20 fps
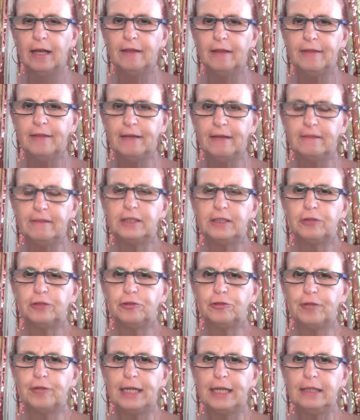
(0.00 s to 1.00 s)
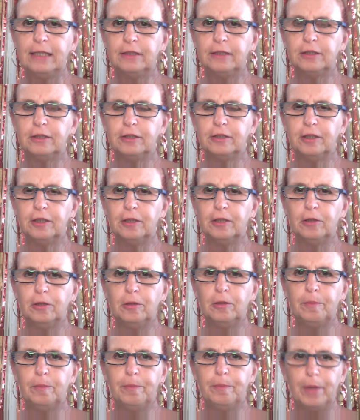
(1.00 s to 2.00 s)
there is a trend to
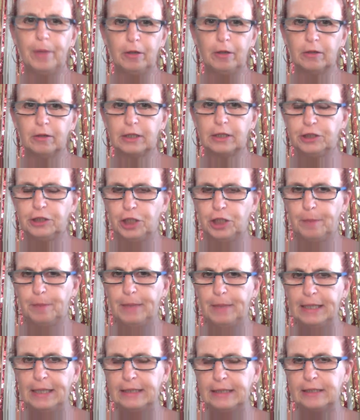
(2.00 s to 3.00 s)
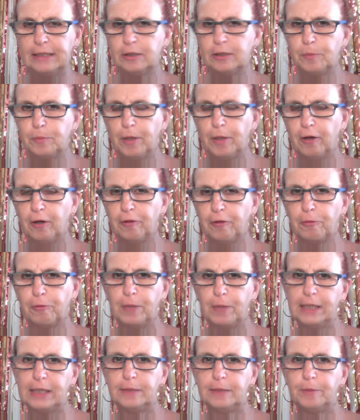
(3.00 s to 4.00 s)
do bark chippings as
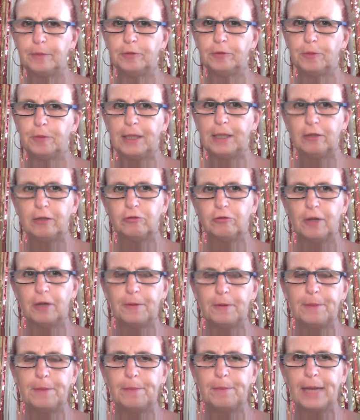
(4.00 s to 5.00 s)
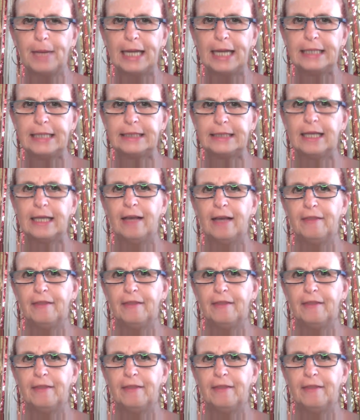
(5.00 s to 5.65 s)
pathways between growing beds.